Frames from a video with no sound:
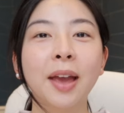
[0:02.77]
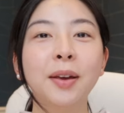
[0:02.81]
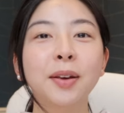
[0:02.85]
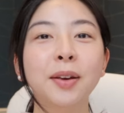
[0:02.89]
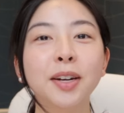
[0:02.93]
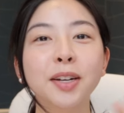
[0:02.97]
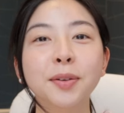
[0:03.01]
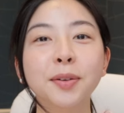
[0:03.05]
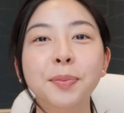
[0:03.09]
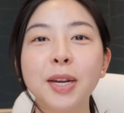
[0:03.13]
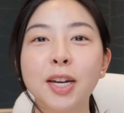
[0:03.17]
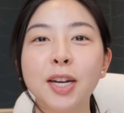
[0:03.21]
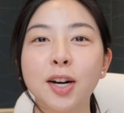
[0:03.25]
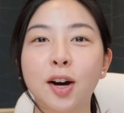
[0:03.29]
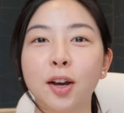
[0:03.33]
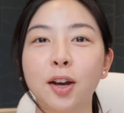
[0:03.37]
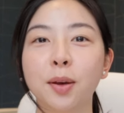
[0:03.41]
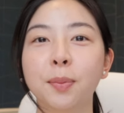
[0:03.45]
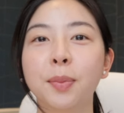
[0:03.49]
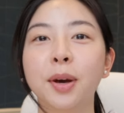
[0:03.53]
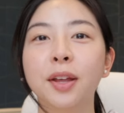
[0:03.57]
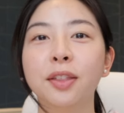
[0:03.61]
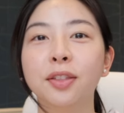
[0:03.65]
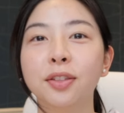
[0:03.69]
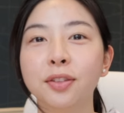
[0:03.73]
I'm going to be
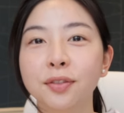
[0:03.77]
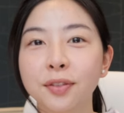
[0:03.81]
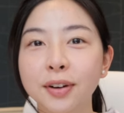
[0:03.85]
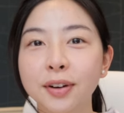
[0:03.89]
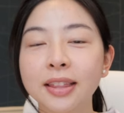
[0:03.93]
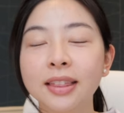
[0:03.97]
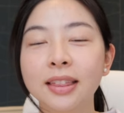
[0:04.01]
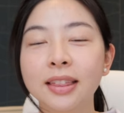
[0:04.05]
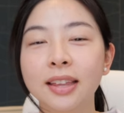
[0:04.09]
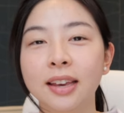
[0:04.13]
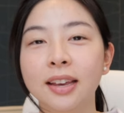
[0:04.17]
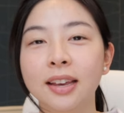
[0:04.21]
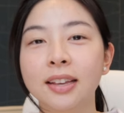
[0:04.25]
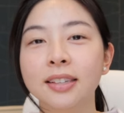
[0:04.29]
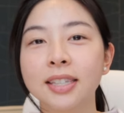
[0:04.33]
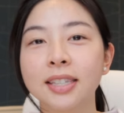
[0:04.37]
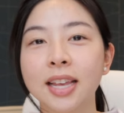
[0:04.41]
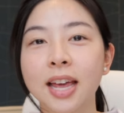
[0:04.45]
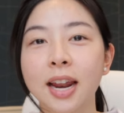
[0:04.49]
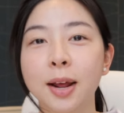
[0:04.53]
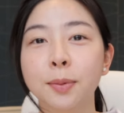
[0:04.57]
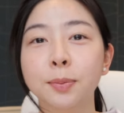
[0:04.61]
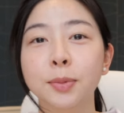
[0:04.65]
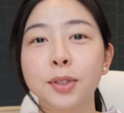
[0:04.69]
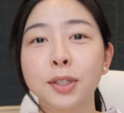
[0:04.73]
talking about three things
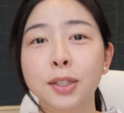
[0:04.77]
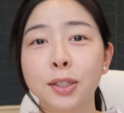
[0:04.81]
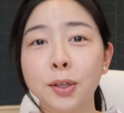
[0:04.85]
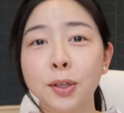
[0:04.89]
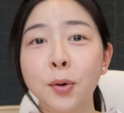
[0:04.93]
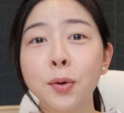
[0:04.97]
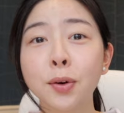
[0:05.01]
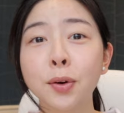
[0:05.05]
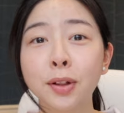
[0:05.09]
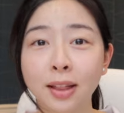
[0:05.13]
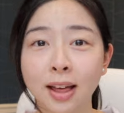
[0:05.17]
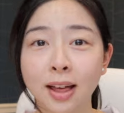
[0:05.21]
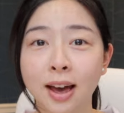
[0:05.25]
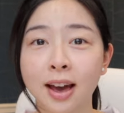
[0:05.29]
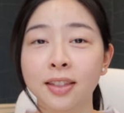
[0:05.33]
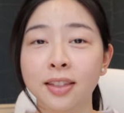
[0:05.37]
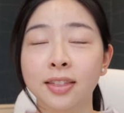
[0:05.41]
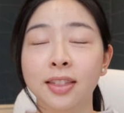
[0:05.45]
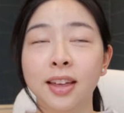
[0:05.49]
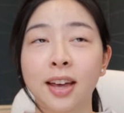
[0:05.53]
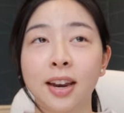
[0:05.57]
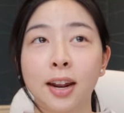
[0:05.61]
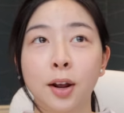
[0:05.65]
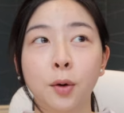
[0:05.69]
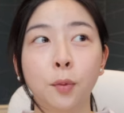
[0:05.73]
that I'm so
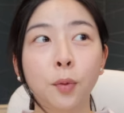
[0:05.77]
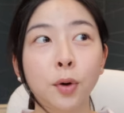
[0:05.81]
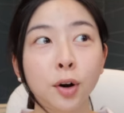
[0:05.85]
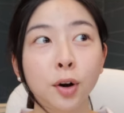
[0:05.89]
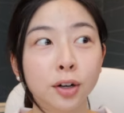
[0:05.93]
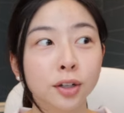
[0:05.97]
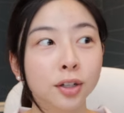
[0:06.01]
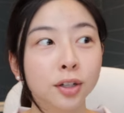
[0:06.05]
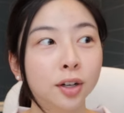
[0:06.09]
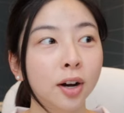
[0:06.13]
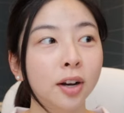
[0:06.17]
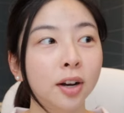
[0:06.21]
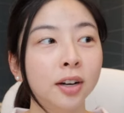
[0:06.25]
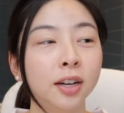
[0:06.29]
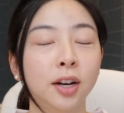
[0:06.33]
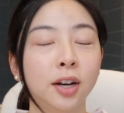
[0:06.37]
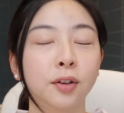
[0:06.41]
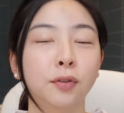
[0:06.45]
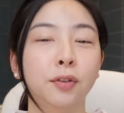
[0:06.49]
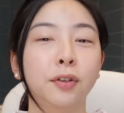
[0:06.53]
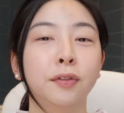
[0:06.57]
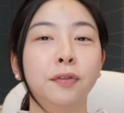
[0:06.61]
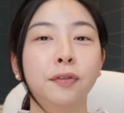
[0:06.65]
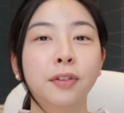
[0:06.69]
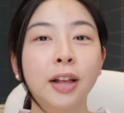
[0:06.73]
glad that I worked on
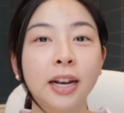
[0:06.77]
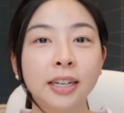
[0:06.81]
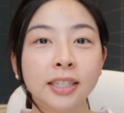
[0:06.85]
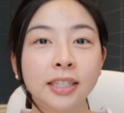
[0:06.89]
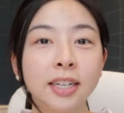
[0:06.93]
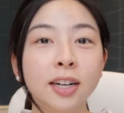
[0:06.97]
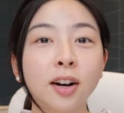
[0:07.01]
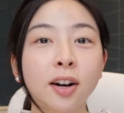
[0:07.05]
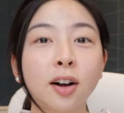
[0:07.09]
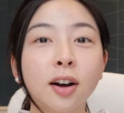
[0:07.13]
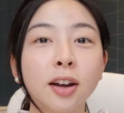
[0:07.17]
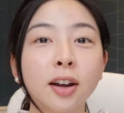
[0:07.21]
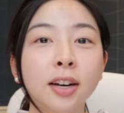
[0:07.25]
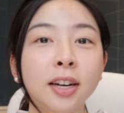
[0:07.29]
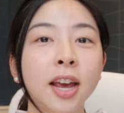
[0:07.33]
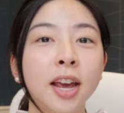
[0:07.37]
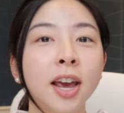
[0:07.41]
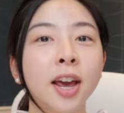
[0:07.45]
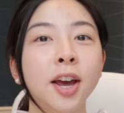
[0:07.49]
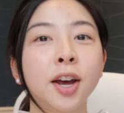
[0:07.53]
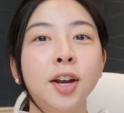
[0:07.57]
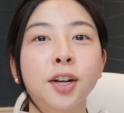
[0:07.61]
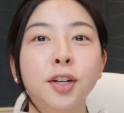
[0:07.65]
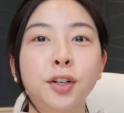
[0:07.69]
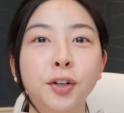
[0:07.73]
and reflected on
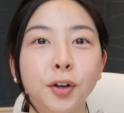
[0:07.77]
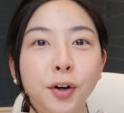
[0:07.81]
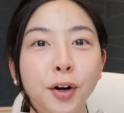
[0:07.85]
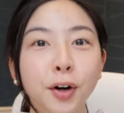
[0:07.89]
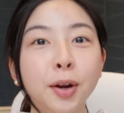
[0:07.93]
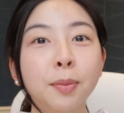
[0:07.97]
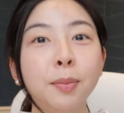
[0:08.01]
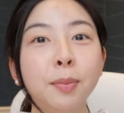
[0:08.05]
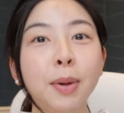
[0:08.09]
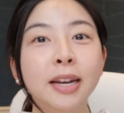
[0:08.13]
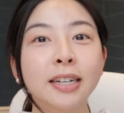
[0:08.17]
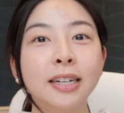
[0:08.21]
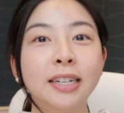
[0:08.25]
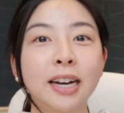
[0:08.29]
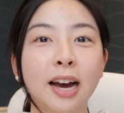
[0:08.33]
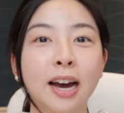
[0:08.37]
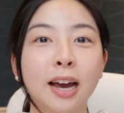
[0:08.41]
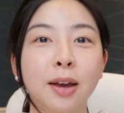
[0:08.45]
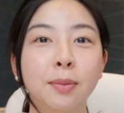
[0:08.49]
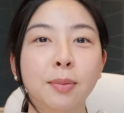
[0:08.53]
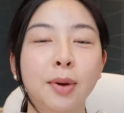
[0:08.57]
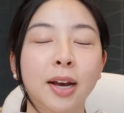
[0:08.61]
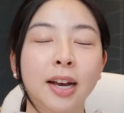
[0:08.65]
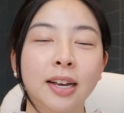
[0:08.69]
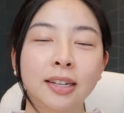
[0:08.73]
during my
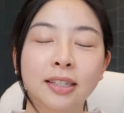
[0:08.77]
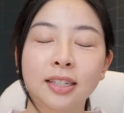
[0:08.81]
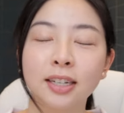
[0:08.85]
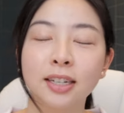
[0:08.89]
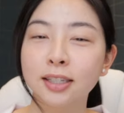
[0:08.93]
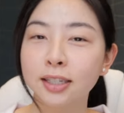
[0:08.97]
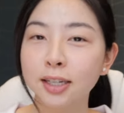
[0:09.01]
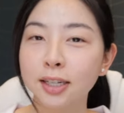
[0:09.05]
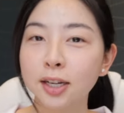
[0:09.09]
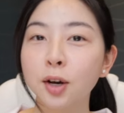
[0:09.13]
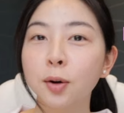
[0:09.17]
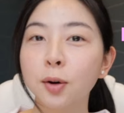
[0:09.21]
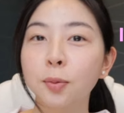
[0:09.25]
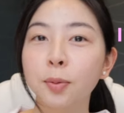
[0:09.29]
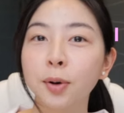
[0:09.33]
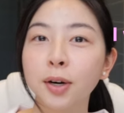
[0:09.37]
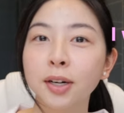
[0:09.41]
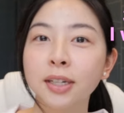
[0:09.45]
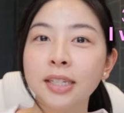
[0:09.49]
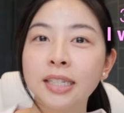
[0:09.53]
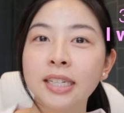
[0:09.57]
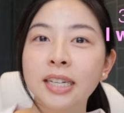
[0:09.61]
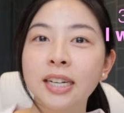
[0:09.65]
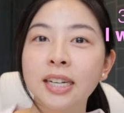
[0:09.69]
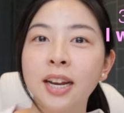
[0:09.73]
time as a single
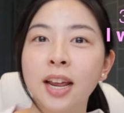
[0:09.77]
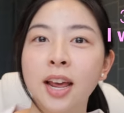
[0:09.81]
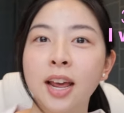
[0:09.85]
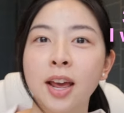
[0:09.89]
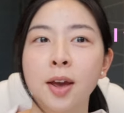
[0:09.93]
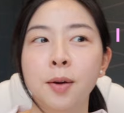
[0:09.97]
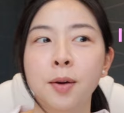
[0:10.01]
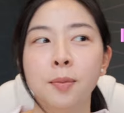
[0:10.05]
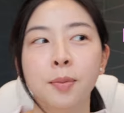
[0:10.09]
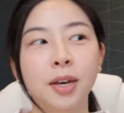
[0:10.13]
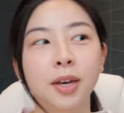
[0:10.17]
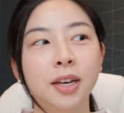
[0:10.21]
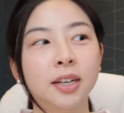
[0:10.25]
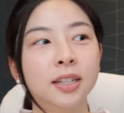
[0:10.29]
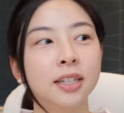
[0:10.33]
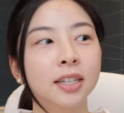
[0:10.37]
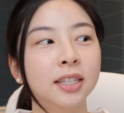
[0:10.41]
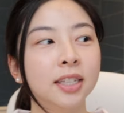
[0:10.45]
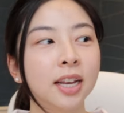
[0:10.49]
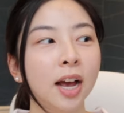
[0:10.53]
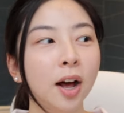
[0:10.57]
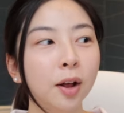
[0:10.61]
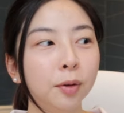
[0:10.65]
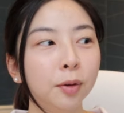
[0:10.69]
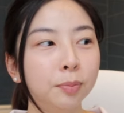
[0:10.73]
person because
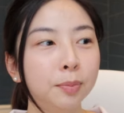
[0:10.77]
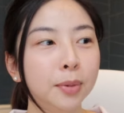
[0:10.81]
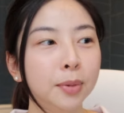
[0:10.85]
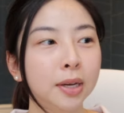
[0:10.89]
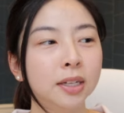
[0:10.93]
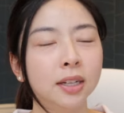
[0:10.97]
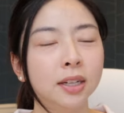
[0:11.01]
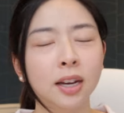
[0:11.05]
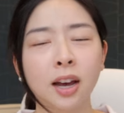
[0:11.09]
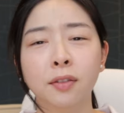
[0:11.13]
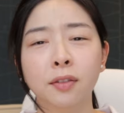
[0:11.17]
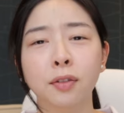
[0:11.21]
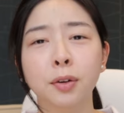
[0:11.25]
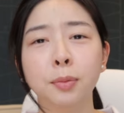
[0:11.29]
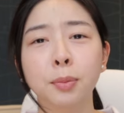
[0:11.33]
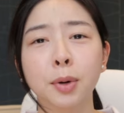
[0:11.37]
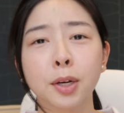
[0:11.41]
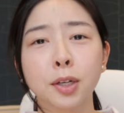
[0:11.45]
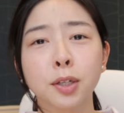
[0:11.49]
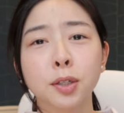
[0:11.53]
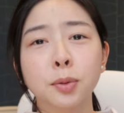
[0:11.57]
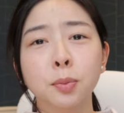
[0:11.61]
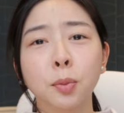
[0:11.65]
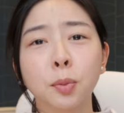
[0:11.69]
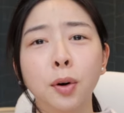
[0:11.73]
it's helped me to have a
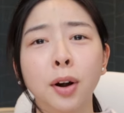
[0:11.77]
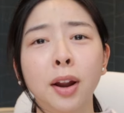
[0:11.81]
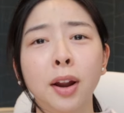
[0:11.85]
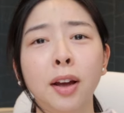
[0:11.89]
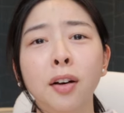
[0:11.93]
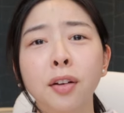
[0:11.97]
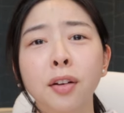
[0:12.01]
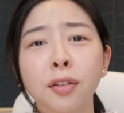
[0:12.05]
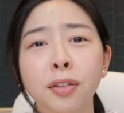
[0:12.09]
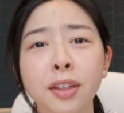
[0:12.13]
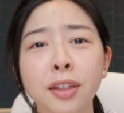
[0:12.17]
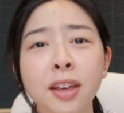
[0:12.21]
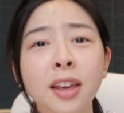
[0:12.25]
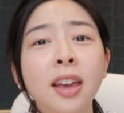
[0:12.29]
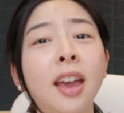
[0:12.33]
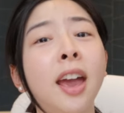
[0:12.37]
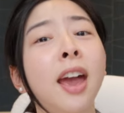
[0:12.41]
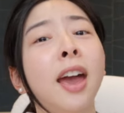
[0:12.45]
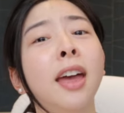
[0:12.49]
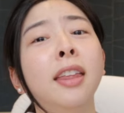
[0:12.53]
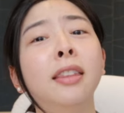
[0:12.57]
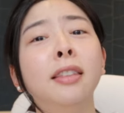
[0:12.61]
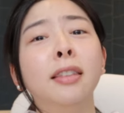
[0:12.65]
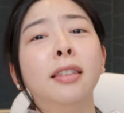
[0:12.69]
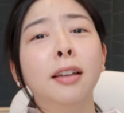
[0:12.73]
much more
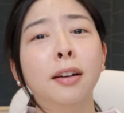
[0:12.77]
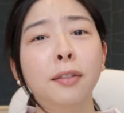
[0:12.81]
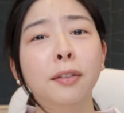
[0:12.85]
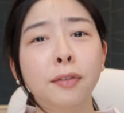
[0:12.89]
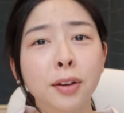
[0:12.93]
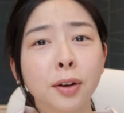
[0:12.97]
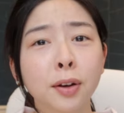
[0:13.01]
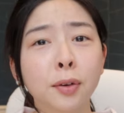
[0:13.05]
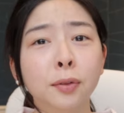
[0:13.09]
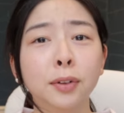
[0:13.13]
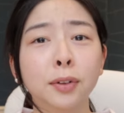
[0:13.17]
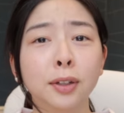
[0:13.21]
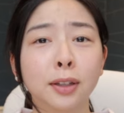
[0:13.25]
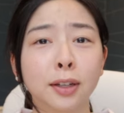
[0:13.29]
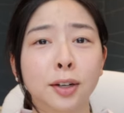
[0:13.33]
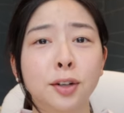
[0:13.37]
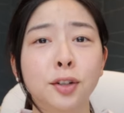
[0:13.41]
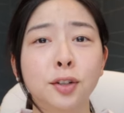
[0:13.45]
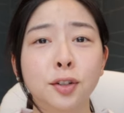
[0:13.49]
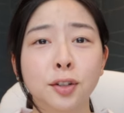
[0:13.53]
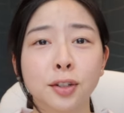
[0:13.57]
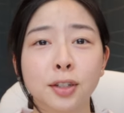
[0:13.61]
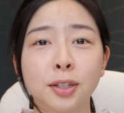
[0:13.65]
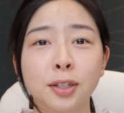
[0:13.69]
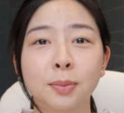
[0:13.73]
healthy and loving
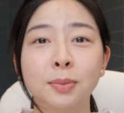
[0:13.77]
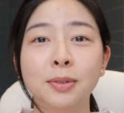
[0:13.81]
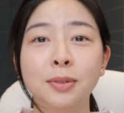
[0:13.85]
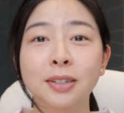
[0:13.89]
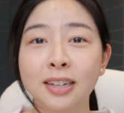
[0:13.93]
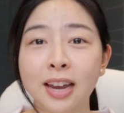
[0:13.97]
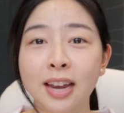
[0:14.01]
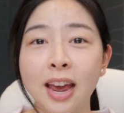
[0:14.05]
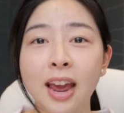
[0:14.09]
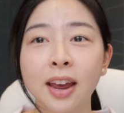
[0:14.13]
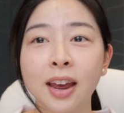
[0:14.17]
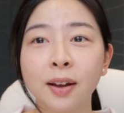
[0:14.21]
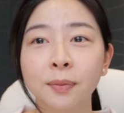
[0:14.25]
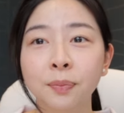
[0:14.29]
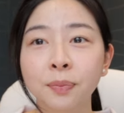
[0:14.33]
relationship today.